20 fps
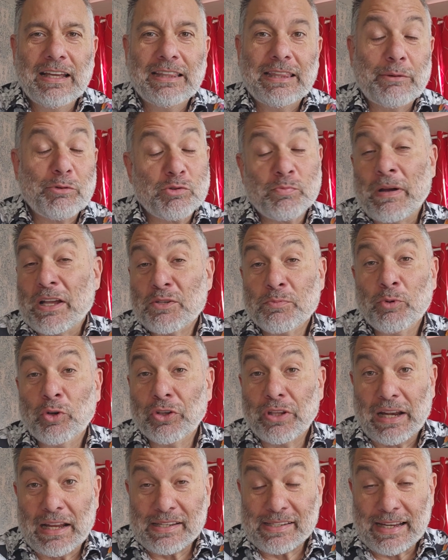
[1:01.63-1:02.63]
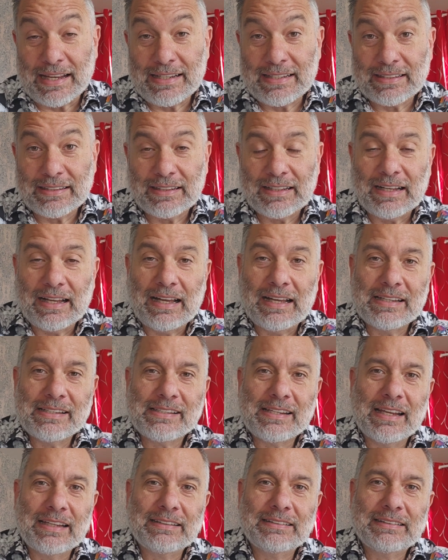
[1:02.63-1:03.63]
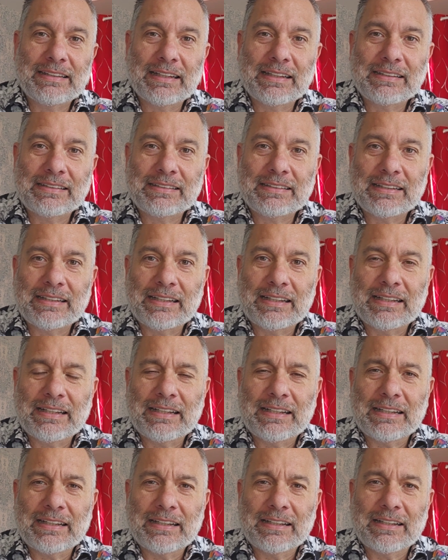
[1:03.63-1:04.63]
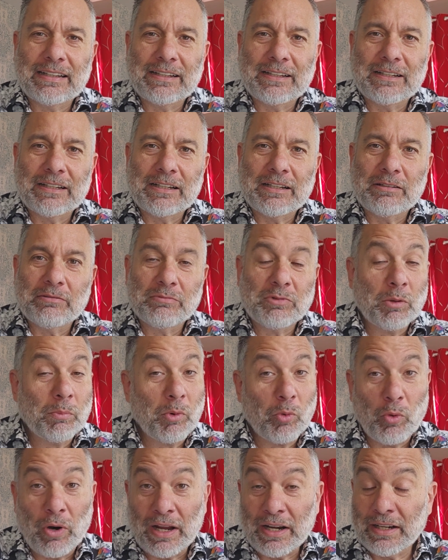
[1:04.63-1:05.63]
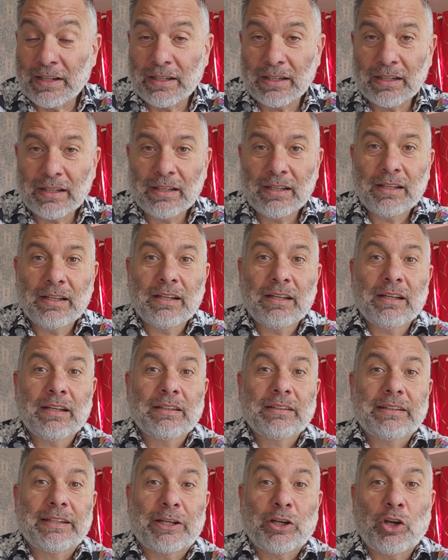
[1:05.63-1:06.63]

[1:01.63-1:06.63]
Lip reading: There was much more that I said. I said that, number one, the